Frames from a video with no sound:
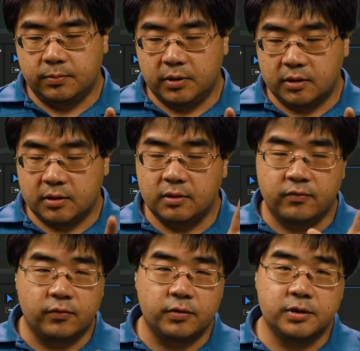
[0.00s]
But
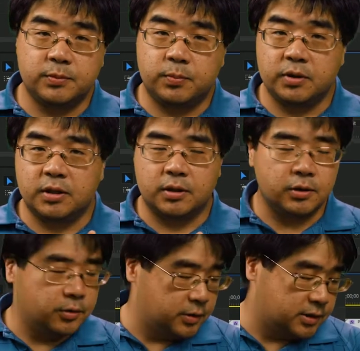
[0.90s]
for this
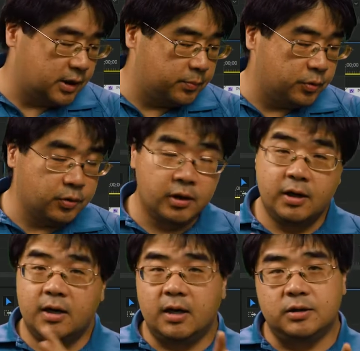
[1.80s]
particular example,
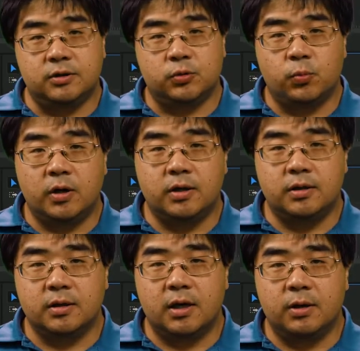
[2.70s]
I just wanted
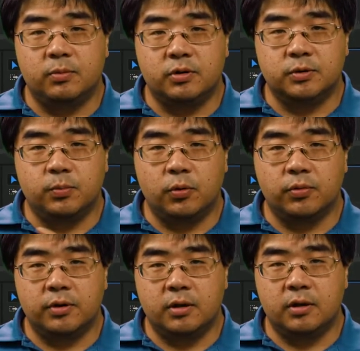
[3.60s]
the cameras
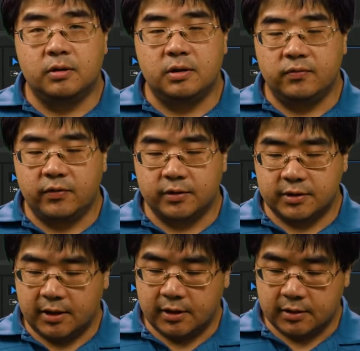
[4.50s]
both in default
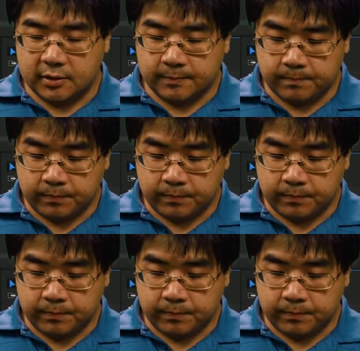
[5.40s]
settings.